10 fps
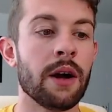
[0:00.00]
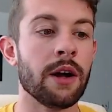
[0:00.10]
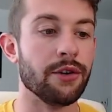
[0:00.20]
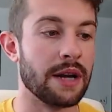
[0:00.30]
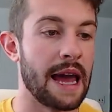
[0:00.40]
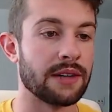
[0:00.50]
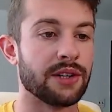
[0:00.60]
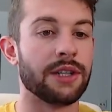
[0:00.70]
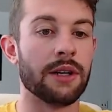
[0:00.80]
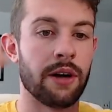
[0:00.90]
You can
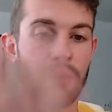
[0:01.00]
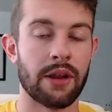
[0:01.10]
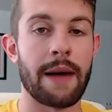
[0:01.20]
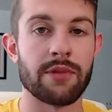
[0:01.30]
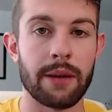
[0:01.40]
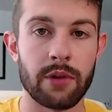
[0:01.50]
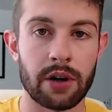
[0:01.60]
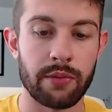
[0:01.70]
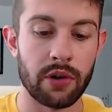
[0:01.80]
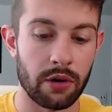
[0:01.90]
access it on your laptop, your
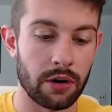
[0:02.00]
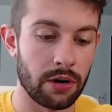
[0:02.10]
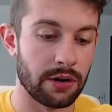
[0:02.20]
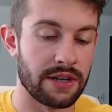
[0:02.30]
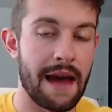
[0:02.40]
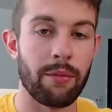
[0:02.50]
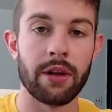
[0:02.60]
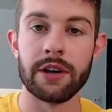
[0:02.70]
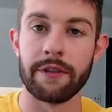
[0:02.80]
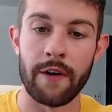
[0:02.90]
computer, your
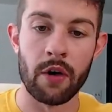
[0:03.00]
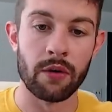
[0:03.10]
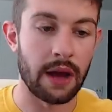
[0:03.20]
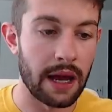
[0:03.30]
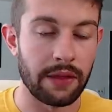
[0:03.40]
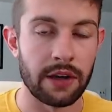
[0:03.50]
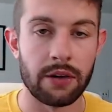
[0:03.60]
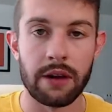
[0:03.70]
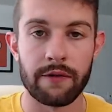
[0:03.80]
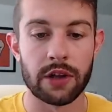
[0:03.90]
tablet, your phone, anything you
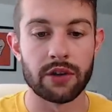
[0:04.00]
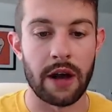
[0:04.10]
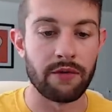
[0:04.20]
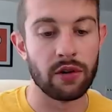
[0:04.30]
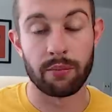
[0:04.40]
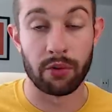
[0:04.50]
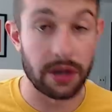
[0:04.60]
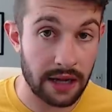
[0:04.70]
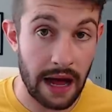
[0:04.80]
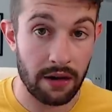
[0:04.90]
need for the draft. You can
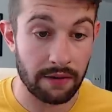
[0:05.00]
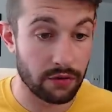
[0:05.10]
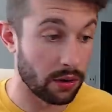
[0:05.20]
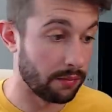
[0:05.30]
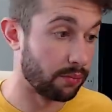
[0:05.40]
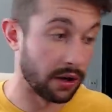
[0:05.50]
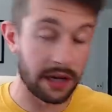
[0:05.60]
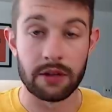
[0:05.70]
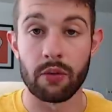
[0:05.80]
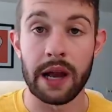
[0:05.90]
print it out if you want to bring
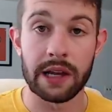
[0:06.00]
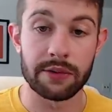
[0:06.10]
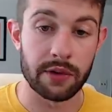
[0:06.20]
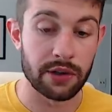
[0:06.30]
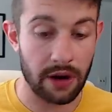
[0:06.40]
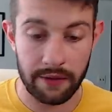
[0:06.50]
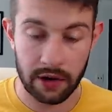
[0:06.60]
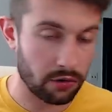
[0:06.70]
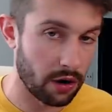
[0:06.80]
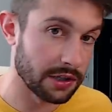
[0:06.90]
in the rankings for the draft
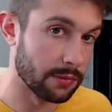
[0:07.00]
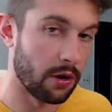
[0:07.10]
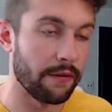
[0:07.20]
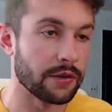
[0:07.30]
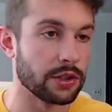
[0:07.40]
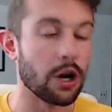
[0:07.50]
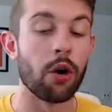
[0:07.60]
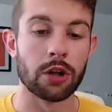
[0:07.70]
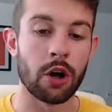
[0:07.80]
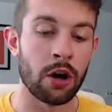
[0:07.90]
and cross them off as you go
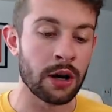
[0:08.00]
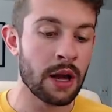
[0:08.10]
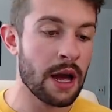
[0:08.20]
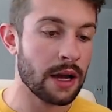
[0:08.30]
along.